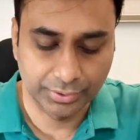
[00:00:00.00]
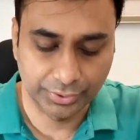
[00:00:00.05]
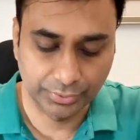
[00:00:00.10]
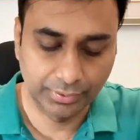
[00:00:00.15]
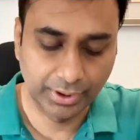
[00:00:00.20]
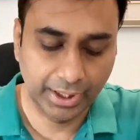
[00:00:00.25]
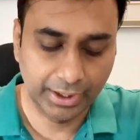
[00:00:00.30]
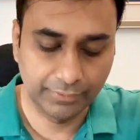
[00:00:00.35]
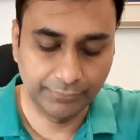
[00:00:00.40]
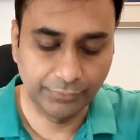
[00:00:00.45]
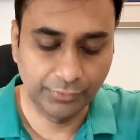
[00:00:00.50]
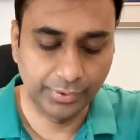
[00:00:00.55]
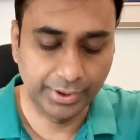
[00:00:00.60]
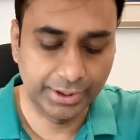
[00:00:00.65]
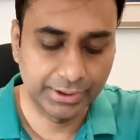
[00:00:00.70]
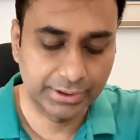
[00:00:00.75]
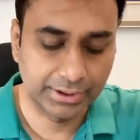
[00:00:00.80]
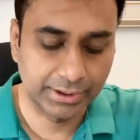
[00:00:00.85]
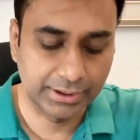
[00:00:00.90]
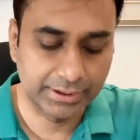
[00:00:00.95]
So like for
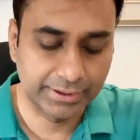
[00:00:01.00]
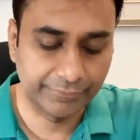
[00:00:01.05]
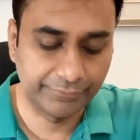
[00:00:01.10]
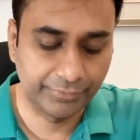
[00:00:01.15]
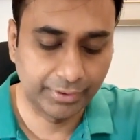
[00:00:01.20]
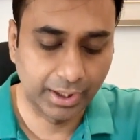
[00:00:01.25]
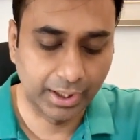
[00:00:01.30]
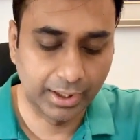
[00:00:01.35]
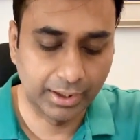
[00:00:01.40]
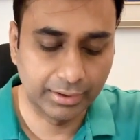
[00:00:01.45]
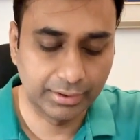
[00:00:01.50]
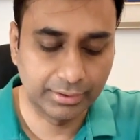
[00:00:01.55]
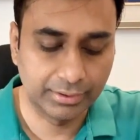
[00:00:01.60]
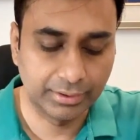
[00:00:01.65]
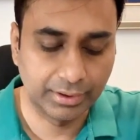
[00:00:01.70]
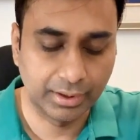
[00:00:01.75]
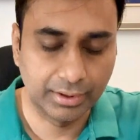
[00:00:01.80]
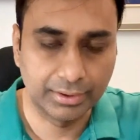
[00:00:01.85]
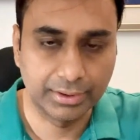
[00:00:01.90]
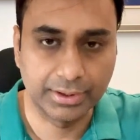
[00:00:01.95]
instance, if we had
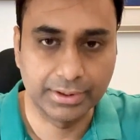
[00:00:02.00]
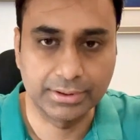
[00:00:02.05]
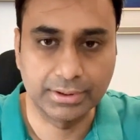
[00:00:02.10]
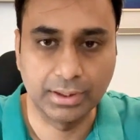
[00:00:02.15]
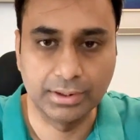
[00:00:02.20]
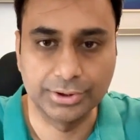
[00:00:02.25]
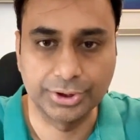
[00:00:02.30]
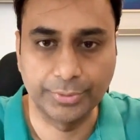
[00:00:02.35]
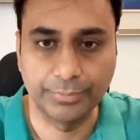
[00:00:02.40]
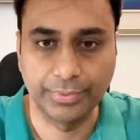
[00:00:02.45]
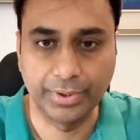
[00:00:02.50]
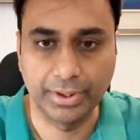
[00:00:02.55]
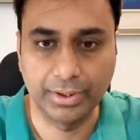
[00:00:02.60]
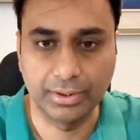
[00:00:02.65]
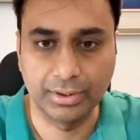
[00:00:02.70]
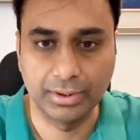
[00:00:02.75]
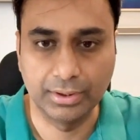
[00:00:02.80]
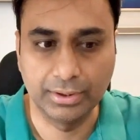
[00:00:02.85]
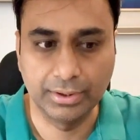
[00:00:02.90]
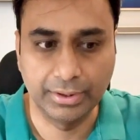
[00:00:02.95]
done this
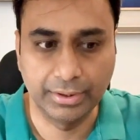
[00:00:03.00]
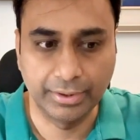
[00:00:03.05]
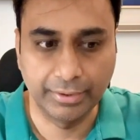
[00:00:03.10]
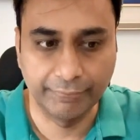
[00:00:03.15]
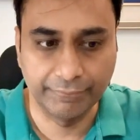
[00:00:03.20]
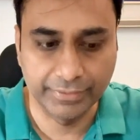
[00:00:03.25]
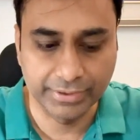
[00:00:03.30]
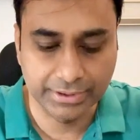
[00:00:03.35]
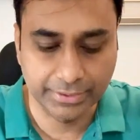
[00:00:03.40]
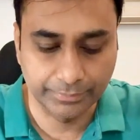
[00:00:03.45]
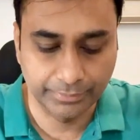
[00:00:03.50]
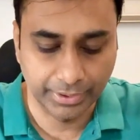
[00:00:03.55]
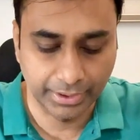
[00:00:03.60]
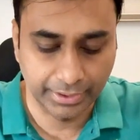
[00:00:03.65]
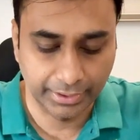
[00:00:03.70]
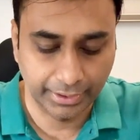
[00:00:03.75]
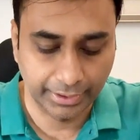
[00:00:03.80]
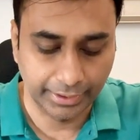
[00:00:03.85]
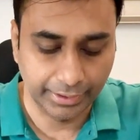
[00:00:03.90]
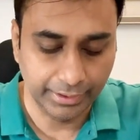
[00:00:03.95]
algebraic
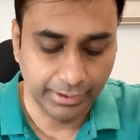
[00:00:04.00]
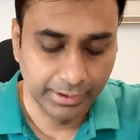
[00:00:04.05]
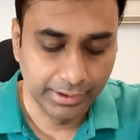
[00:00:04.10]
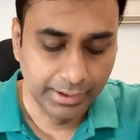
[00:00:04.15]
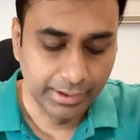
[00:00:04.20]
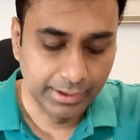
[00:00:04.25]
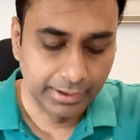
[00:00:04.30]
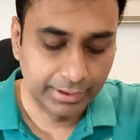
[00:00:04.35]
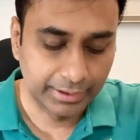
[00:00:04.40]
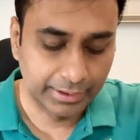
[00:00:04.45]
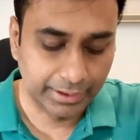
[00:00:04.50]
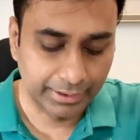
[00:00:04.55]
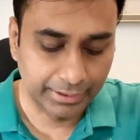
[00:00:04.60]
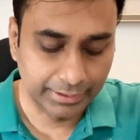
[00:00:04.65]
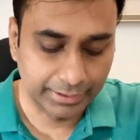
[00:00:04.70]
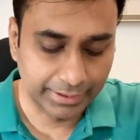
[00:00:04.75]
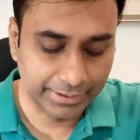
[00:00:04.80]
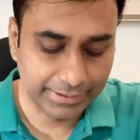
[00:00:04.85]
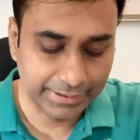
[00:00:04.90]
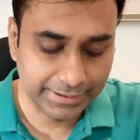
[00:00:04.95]
divisibility,
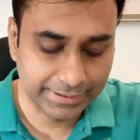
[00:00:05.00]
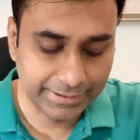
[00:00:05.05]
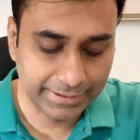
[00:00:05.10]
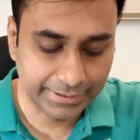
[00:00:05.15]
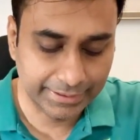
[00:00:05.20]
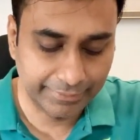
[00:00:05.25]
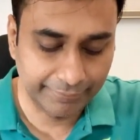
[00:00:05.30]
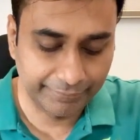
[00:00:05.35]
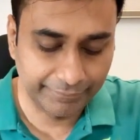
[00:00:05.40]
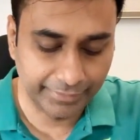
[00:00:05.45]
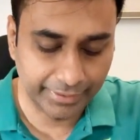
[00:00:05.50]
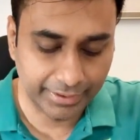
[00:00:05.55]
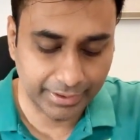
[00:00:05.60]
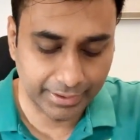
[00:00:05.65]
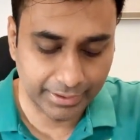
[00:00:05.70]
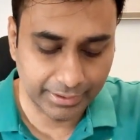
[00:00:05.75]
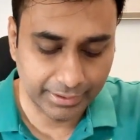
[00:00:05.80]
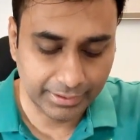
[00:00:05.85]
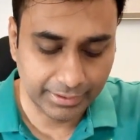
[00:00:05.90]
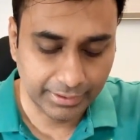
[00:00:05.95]
then this is the
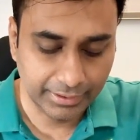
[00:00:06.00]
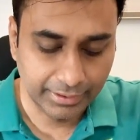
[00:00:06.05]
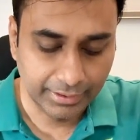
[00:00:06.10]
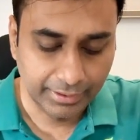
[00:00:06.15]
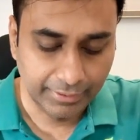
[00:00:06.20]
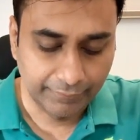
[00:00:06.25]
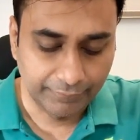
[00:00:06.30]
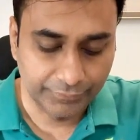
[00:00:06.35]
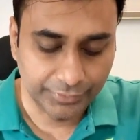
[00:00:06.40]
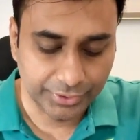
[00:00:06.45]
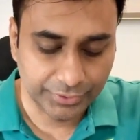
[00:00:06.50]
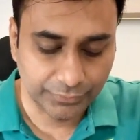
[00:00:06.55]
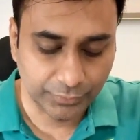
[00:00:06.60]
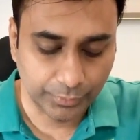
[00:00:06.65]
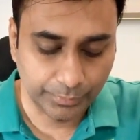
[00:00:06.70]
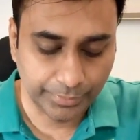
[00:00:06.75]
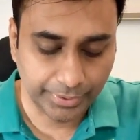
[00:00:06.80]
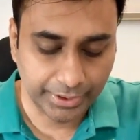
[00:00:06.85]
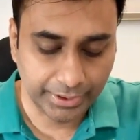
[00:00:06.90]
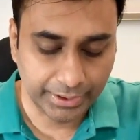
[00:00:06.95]
dividend, which
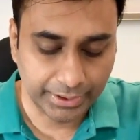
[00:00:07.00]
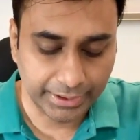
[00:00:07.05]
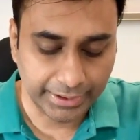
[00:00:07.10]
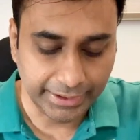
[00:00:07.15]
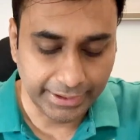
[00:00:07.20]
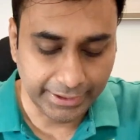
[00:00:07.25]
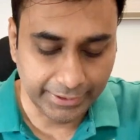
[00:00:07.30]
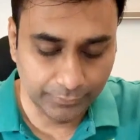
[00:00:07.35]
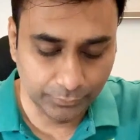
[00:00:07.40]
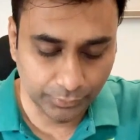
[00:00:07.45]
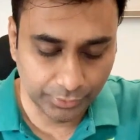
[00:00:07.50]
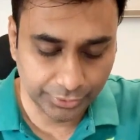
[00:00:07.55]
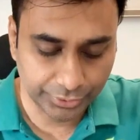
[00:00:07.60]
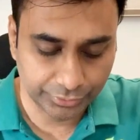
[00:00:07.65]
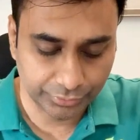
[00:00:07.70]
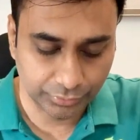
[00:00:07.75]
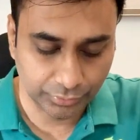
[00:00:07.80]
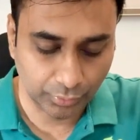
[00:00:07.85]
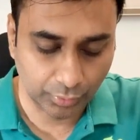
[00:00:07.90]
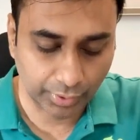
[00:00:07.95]
would be equal
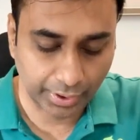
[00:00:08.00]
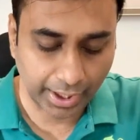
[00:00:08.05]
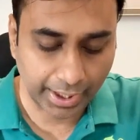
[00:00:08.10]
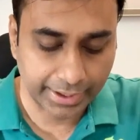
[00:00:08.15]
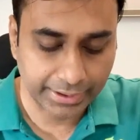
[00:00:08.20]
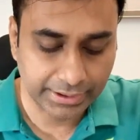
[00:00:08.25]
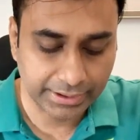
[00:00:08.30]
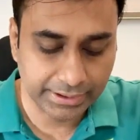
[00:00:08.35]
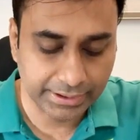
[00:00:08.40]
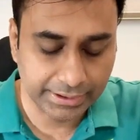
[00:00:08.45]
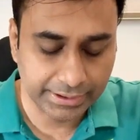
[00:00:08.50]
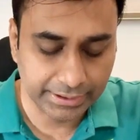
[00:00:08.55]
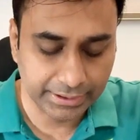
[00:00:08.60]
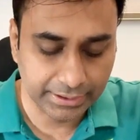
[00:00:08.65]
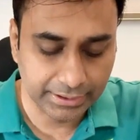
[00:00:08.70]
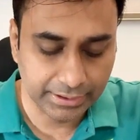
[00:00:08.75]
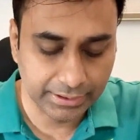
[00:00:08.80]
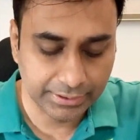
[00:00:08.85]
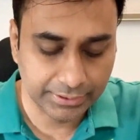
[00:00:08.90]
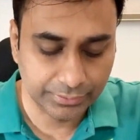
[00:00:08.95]
to or
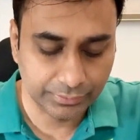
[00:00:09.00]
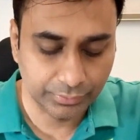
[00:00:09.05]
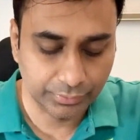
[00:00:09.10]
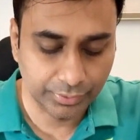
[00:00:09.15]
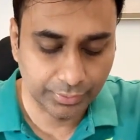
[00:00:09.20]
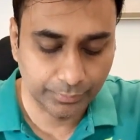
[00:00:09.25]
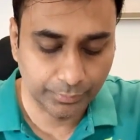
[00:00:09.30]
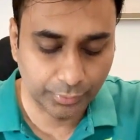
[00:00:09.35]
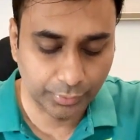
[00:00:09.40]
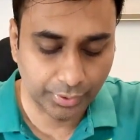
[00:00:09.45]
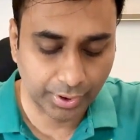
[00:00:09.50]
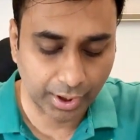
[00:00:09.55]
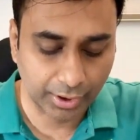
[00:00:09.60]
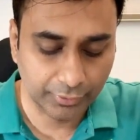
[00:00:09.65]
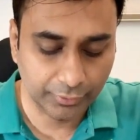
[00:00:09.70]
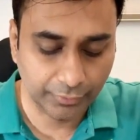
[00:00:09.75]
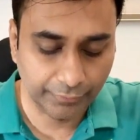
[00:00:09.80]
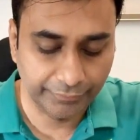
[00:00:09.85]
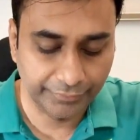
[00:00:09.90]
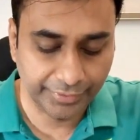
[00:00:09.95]
identical to the
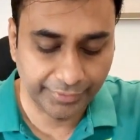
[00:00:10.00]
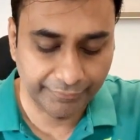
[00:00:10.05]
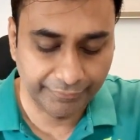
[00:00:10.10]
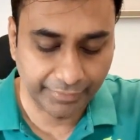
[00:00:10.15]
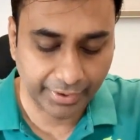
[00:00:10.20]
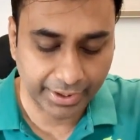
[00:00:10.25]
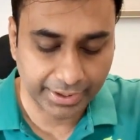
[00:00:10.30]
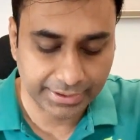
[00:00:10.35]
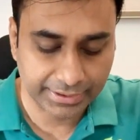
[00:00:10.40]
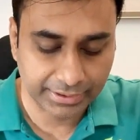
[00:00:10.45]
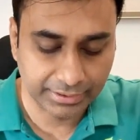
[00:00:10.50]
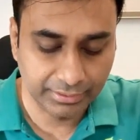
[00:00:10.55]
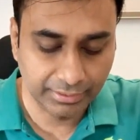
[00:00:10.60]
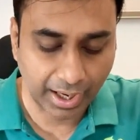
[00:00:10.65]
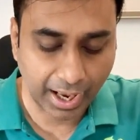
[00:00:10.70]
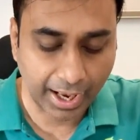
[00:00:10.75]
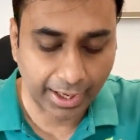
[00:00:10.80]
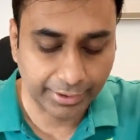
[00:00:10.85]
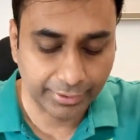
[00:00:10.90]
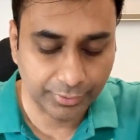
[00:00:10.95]
product of divisor
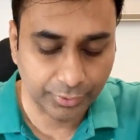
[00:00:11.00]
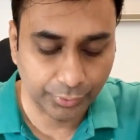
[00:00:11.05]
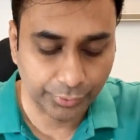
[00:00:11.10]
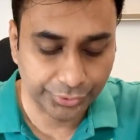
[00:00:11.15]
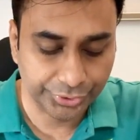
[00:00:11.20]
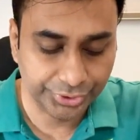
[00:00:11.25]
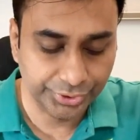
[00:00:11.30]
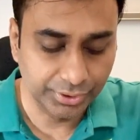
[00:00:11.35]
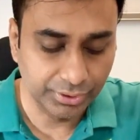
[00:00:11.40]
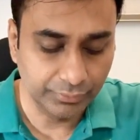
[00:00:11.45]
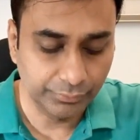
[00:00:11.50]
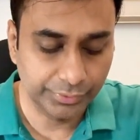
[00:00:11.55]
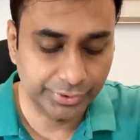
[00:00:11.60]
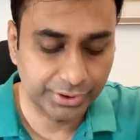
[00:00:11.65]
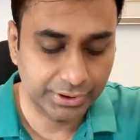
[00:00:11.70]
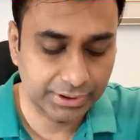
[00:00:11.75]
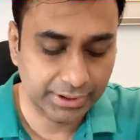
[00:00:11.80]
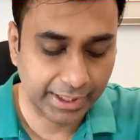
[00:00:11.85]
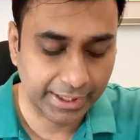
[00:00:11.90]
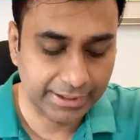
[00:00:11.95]
and quotient,
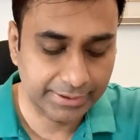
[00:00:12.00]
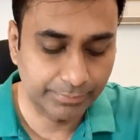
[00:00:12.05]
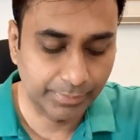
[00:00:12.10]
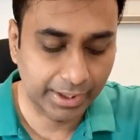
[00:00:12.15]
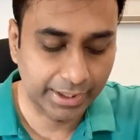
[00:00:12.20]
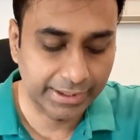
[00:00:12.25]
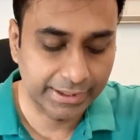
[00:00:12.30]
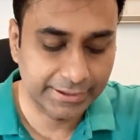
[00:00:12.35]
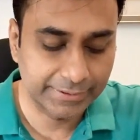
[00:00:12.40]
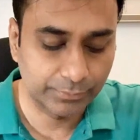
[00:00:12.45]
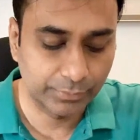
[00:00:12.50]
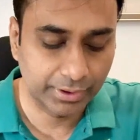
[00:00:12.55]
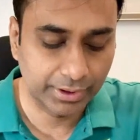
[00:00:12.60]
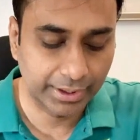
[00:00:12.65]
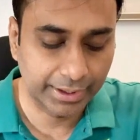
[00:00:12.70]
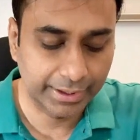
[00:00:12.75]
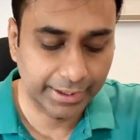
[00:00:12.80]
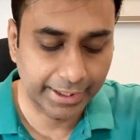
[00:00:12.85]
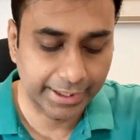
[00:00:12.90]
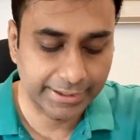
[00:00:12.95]
which is x minus
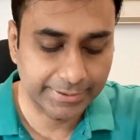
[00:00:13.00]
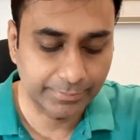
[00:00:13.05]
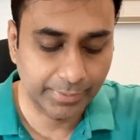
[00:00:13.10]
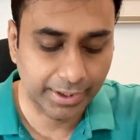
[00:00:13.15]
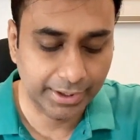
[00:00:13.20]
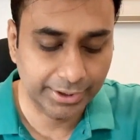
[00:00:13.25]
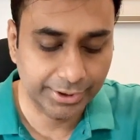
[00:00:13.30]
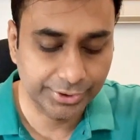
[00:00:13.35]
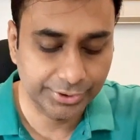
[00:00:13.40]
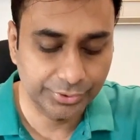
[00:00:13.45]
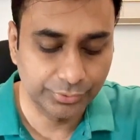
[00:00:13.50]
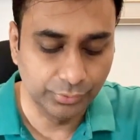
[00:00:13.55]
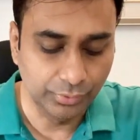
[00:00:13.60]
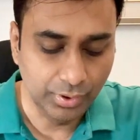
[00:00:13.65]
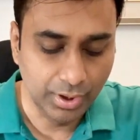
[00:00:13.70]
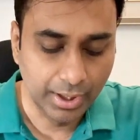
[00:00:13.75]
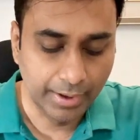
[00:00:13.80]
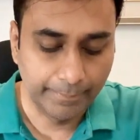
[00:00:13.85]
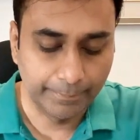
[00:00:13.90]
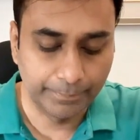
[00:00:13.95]
1 and x minus
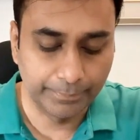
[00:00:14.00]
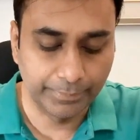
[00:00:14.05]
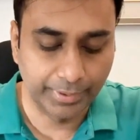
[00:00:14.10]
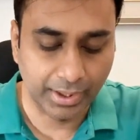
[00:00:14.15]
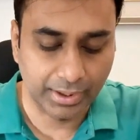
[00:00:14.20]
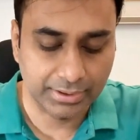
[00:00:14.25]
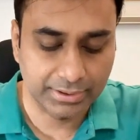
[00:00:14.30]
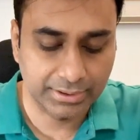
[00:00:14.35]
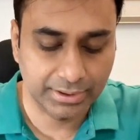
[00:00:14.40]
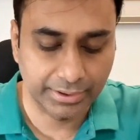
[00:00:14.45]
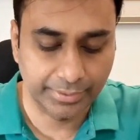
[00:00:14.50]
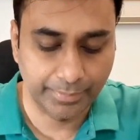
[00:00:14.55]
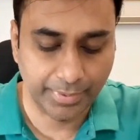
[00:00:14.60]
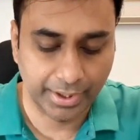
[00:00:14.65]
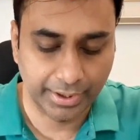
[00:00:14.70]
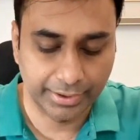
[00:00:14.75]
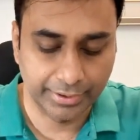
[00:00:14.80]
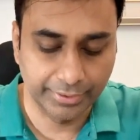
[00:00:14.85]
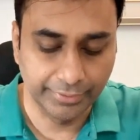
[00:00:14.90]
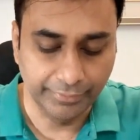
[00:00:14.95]
2, plus the
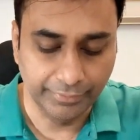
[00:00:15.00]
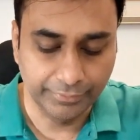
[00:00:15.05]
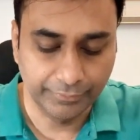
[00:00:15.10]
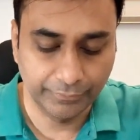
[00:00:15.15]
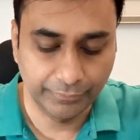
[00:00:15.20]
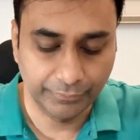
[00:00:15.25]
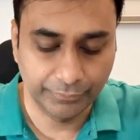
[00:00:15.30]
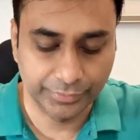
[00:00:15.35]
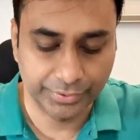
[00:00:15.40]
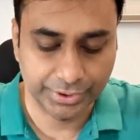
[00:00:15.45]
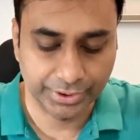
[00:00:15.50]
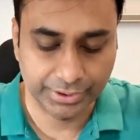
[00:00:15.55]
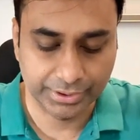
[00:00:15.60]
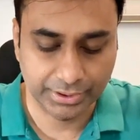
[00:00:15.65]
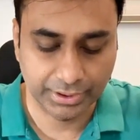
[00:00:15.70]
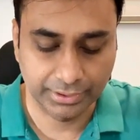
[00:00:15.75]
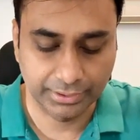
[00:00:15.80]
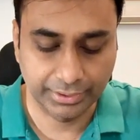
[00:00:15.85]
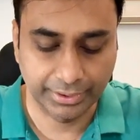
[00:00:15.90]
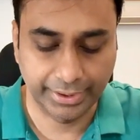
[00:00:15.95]
remainder, which
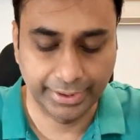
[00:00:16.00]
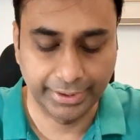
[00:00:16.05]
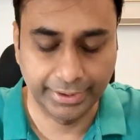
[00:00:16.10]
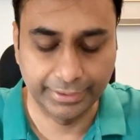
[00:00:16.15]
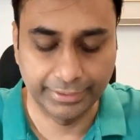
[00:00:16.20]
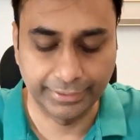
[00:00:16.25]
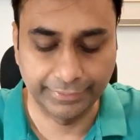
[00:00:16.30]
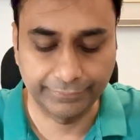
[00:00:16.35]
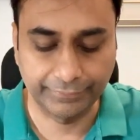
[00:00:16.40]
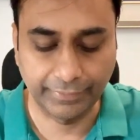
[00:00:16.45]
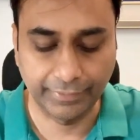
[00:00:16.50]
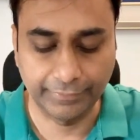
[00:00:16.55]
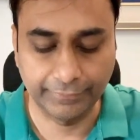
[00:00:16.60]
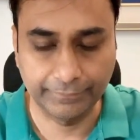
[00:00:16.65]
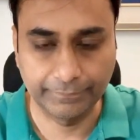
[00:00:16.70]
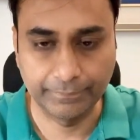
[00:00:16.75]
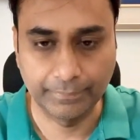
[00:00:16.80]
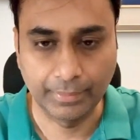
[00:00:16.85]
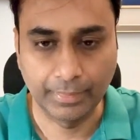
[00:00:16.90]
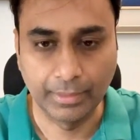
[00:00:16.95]
is 3 in this
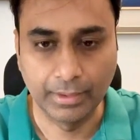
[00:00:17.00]
case.